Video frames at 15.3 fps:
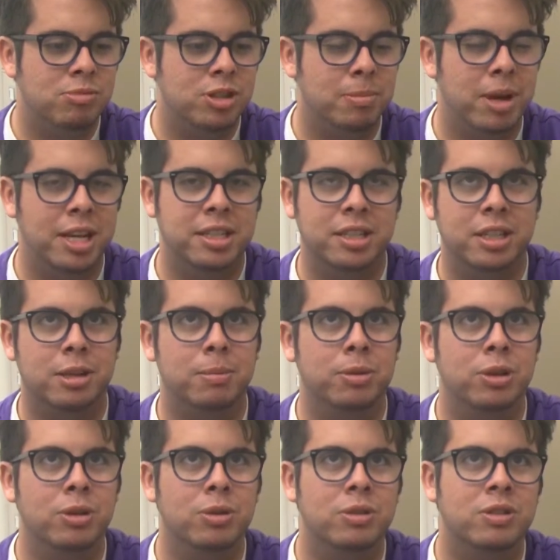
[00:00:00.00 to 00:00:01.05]
domestic
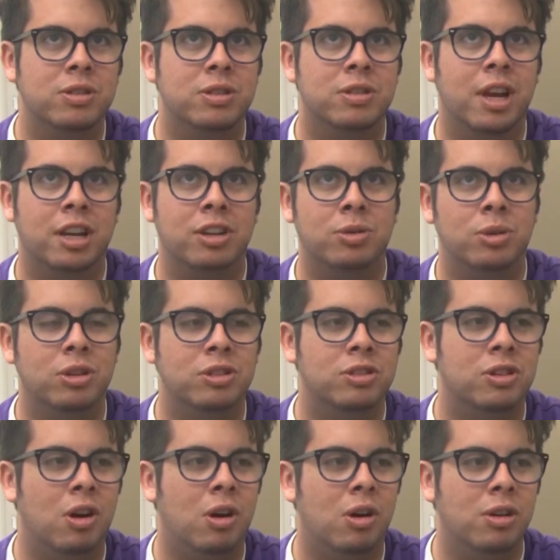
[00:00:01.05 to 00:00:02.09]
abuse, sexual
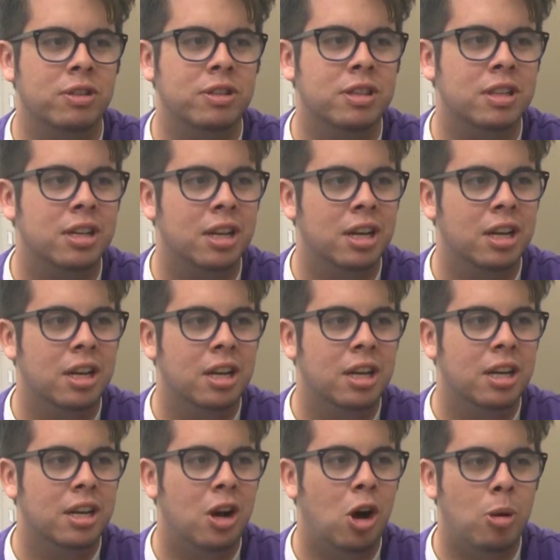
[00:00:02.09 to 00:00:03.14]
assault,
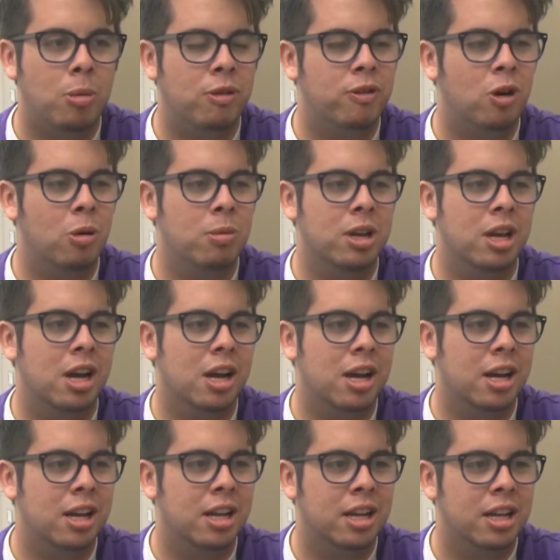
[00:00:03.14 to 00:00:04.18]

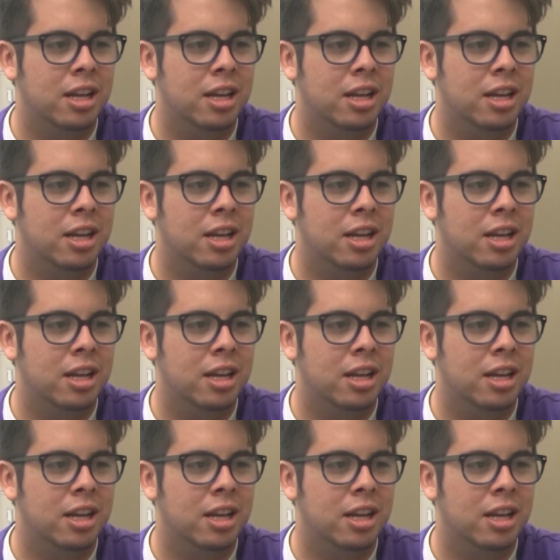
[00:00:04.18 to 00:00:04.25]
homophobia,